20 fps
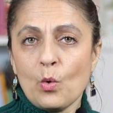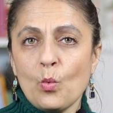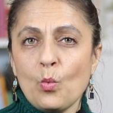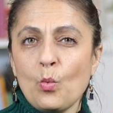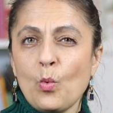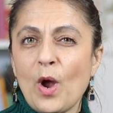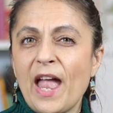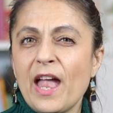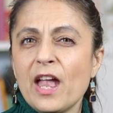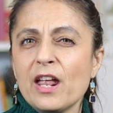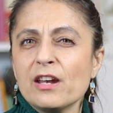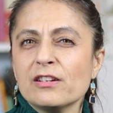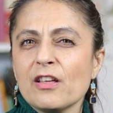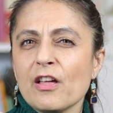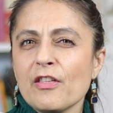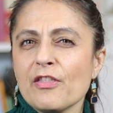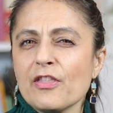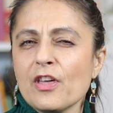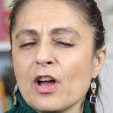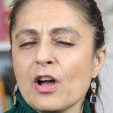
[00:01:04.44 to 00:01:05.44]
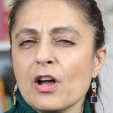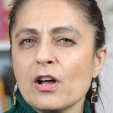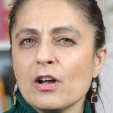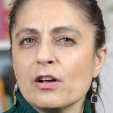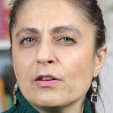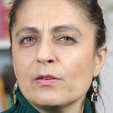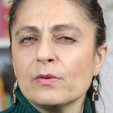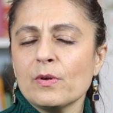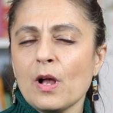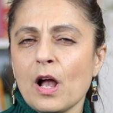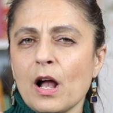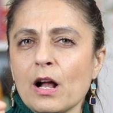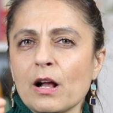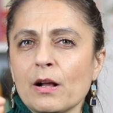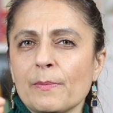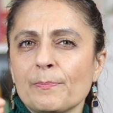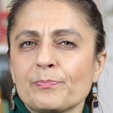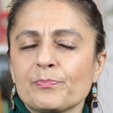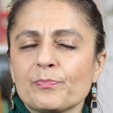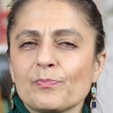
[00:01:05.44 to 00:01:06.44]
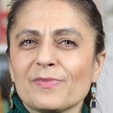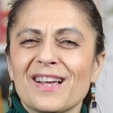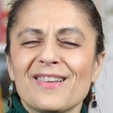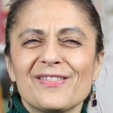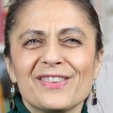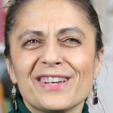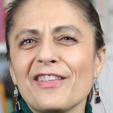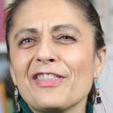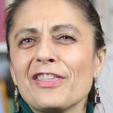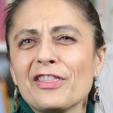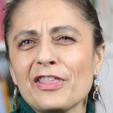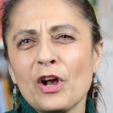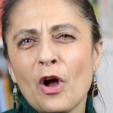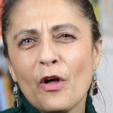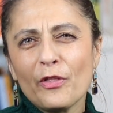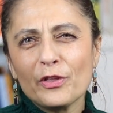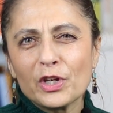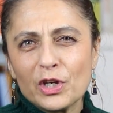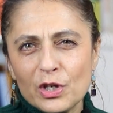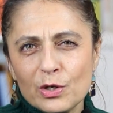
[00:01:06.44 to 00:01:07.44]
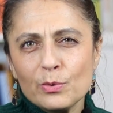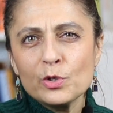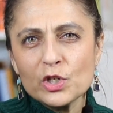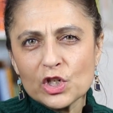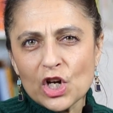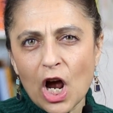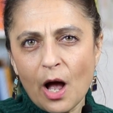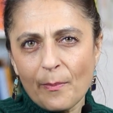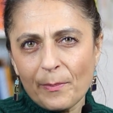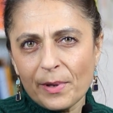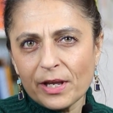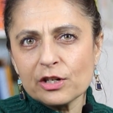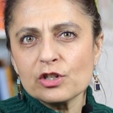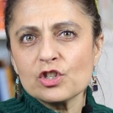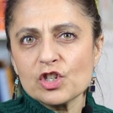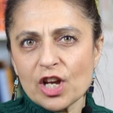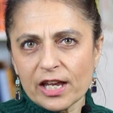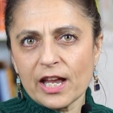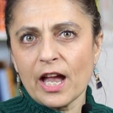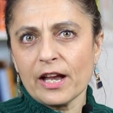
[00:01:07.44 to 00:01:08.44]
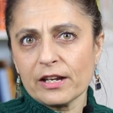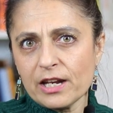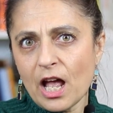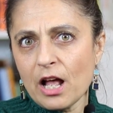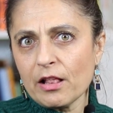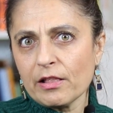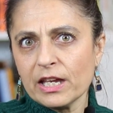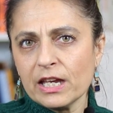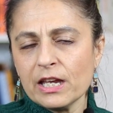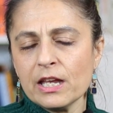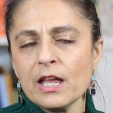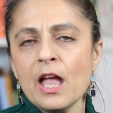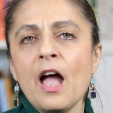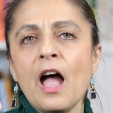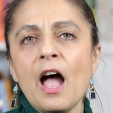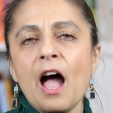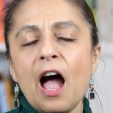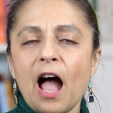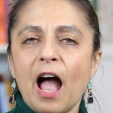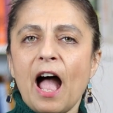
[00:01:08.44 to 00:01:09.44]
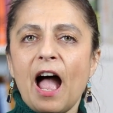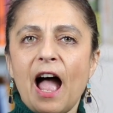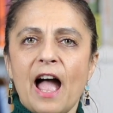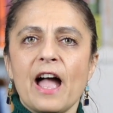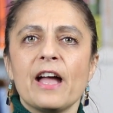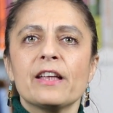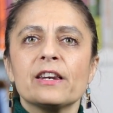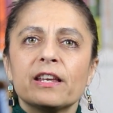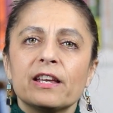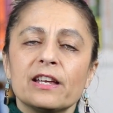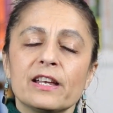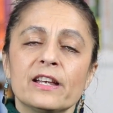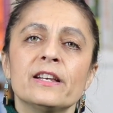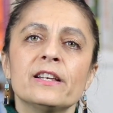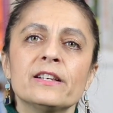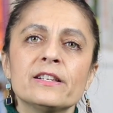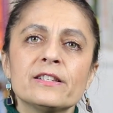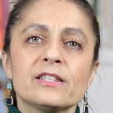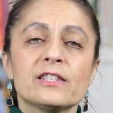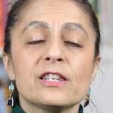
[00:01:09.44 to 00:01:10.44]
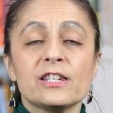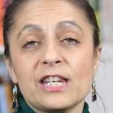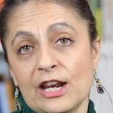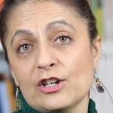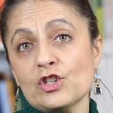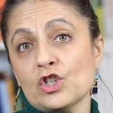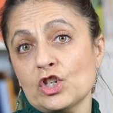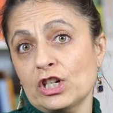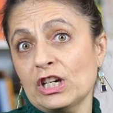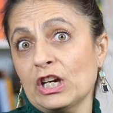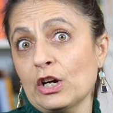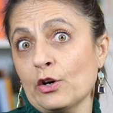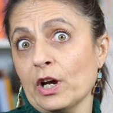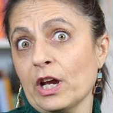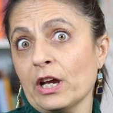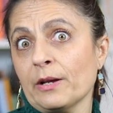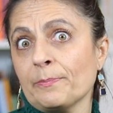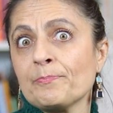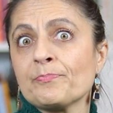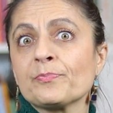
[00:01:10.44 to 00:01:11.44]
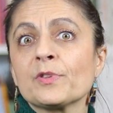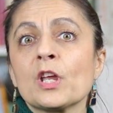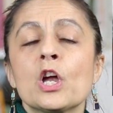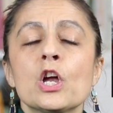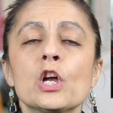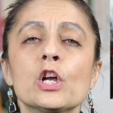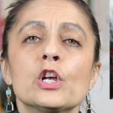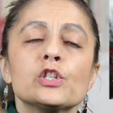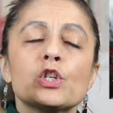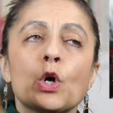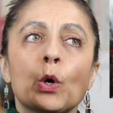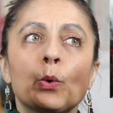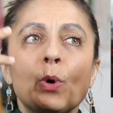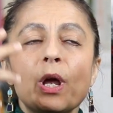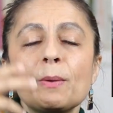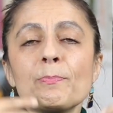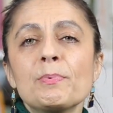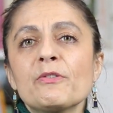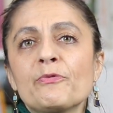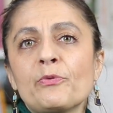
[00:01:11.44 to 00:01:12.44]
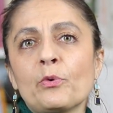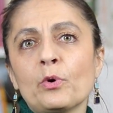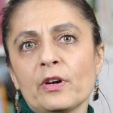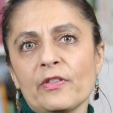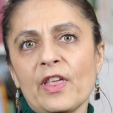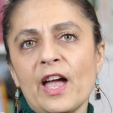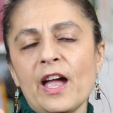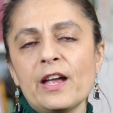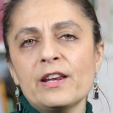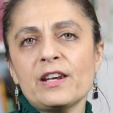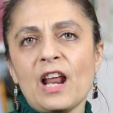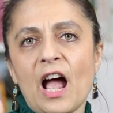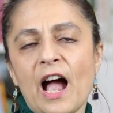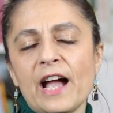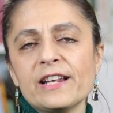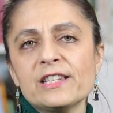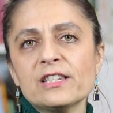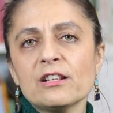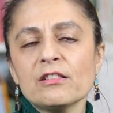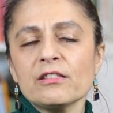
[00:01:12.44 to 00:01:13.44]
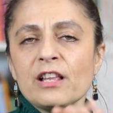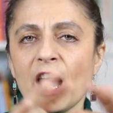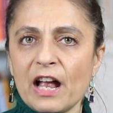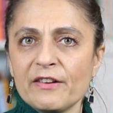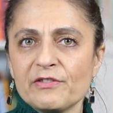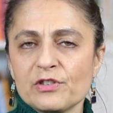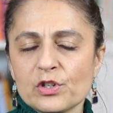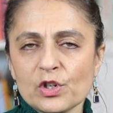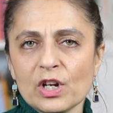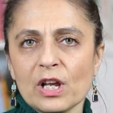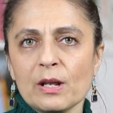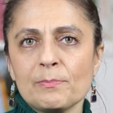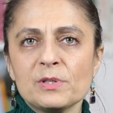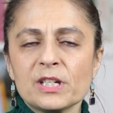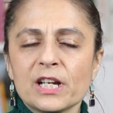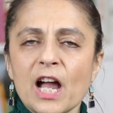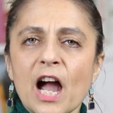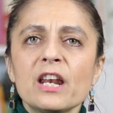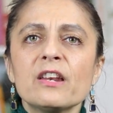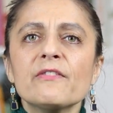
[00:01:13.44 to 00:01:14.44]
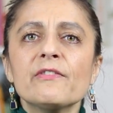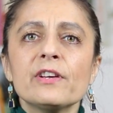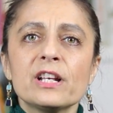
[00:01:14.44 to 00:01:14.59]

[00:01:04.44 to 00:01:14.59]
when the guy that they call the Q Shaman, Jake Agneli, had his detention hearing. So right before then, I did a live stream to kind of